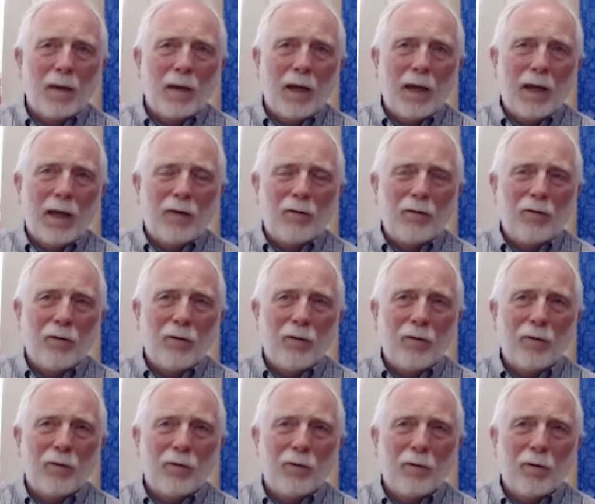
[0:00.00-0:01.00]

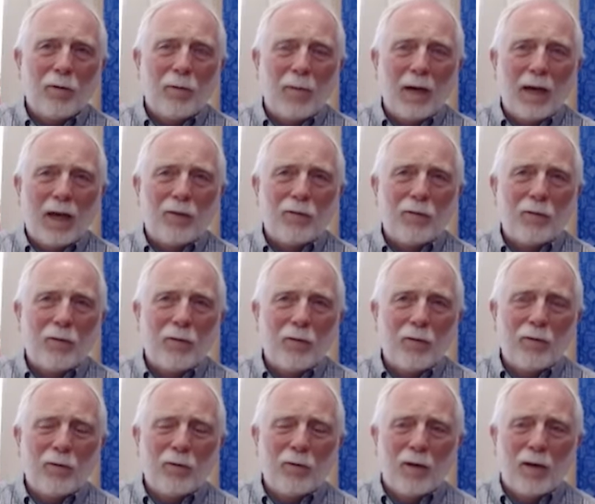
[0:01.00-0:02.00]
angels or
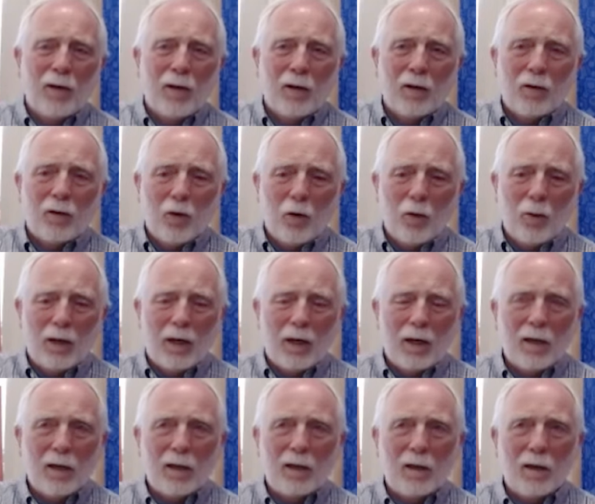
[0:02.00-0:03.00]
masters going
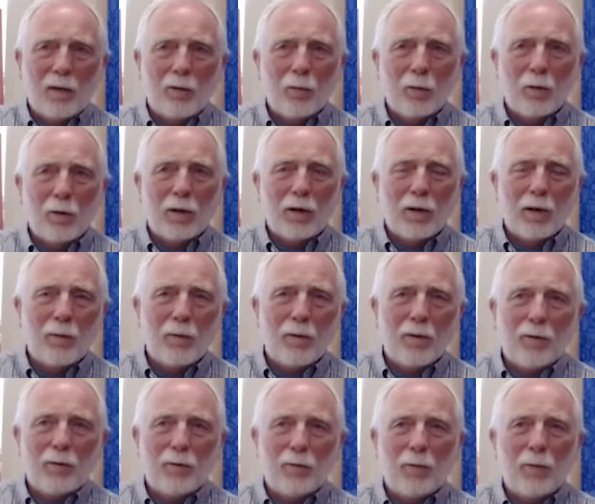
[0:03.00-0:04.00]
in and working with
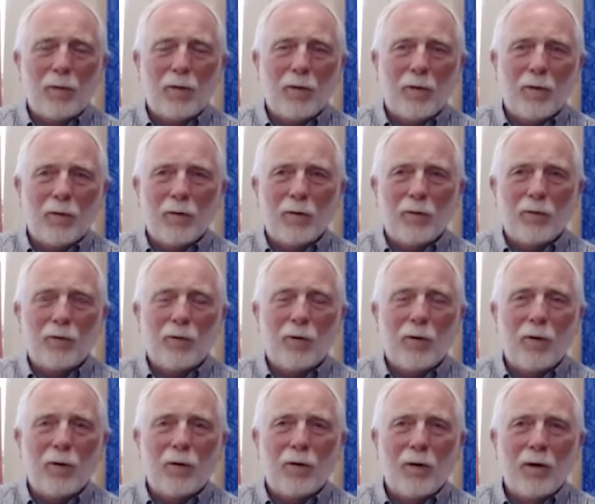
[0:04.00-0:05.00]
a spirit or a
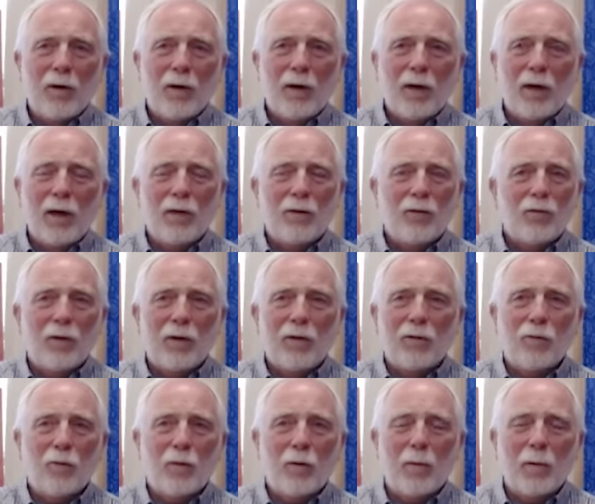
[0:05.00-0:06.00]
soul and
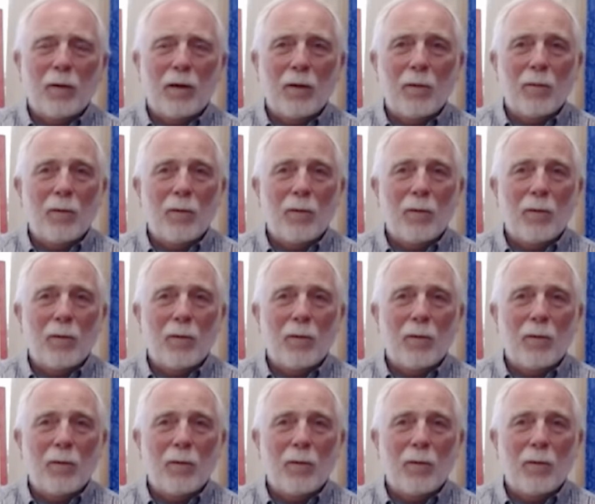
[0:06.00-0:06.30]
transforming them.